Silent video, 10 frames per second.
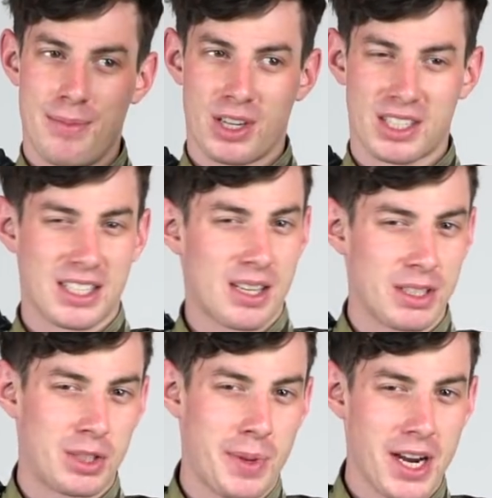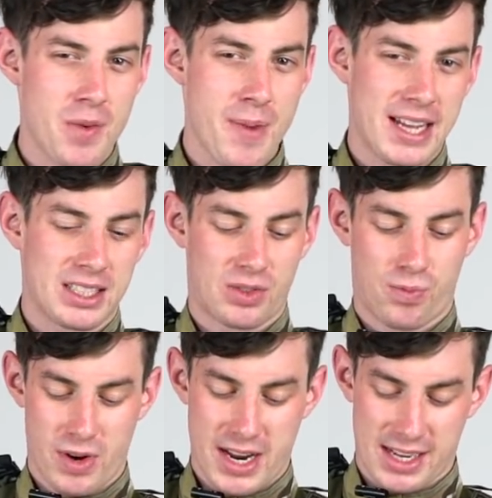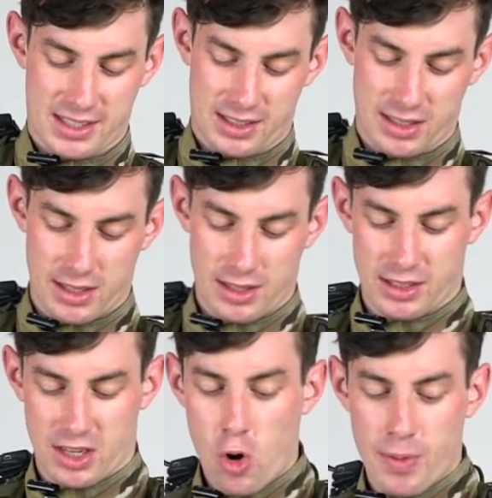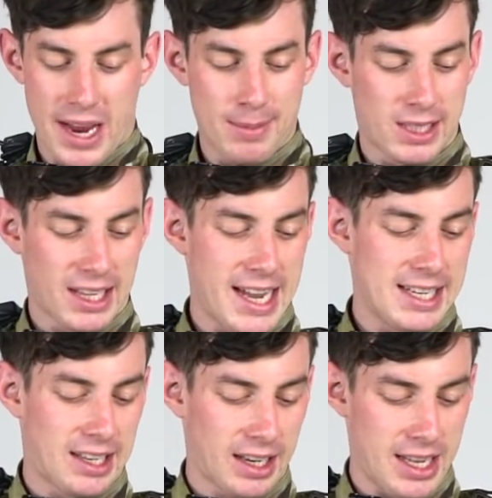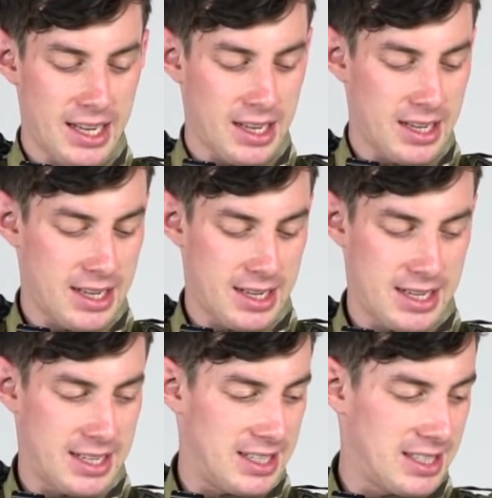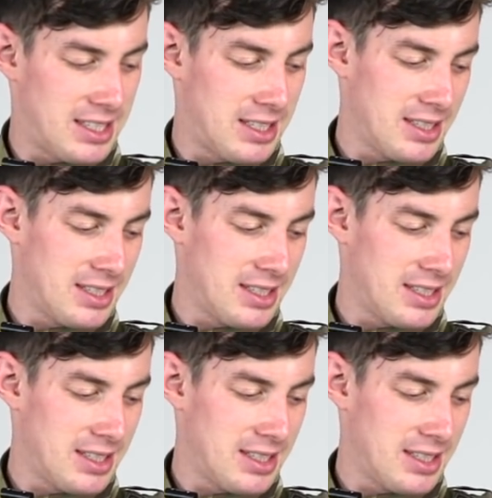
Because I did some experiments with scope cams lately, and